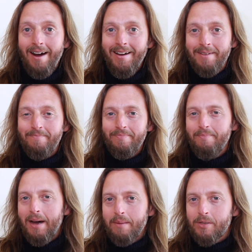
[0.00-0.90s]
Hi,
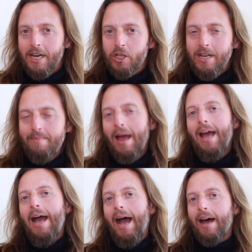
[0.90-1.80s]
my name's Ashley,
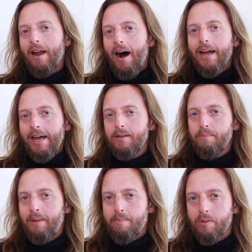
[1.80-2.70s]
and I
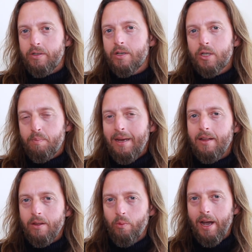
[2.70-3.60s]
help people to
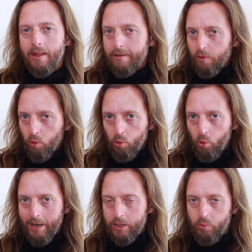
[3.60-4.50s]
speak the way they've
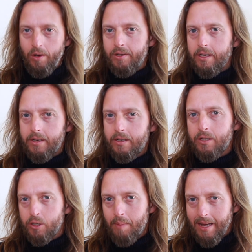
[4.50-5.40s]
always wanted
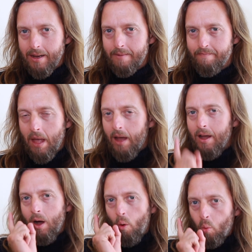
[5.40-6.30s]
to speak.
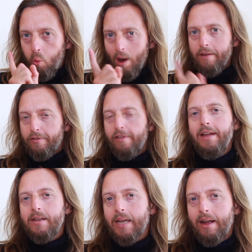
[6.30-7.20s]
One of the
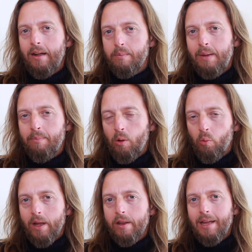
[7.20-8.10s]
things I help people
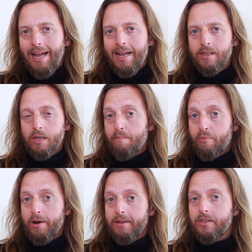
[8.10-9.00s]
with is
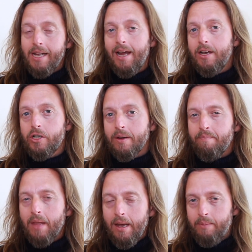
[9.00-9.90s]
pronunciation,
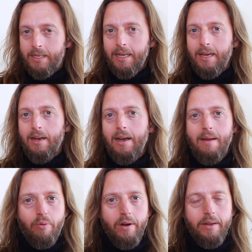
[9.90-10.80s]
particularly
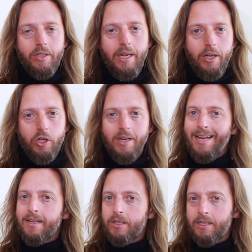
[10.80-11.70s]
pronunciation
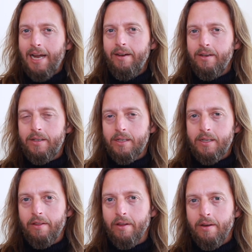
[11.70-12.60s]
in a standard
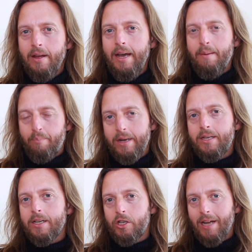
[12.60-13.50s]
Southern
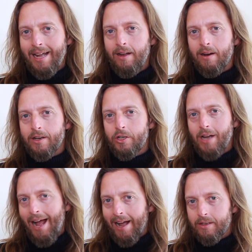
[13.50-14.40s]
British English
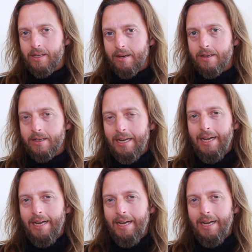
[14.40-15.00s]
accent.